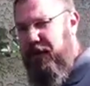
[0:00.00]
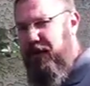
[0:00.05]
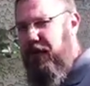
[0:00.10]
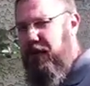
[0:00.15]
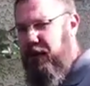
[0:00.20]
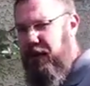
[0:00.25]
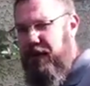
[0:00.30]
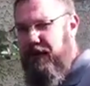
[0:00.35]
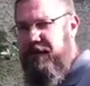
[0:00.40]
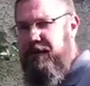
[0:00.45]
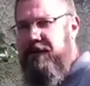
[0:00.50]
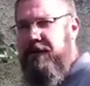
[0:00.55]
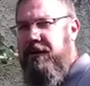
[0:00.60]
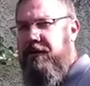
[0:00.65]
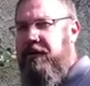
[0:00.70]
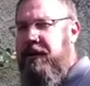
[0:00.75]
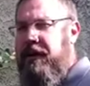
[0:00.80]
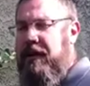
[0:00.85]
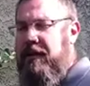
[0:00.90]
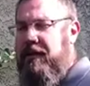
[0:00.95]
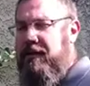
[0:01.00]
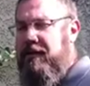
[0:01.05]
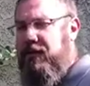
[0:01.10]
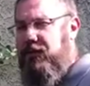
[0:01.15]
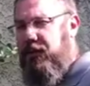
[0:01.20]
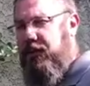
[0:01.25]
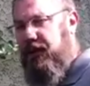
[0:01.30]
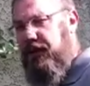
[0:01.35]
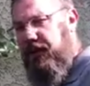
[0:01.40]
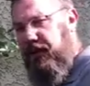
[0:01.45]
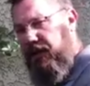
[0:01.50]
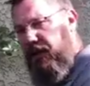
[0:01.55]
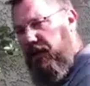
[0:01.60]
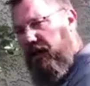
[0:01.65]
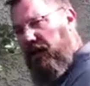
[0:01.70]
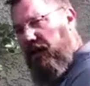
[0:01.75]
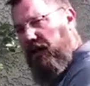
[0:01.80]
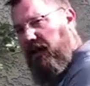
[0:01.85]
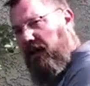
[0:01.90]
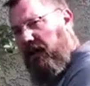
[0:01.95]
to 32 degrees with
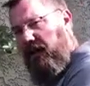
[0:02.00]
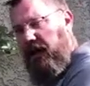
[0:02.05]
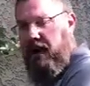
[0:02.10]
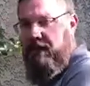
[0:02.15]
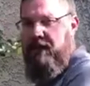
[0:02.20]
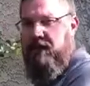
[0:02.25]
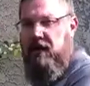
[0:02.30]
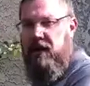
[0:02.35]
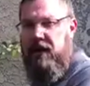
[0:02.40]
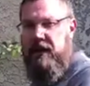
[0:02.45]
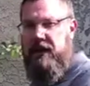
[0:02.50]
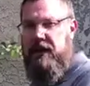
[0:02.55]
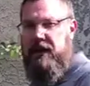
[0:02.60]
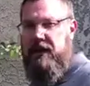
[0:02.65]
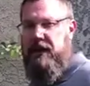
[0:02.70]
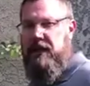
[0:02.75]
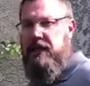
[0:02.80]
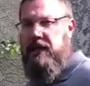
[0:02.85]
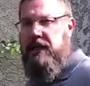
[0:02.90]
the cover on it.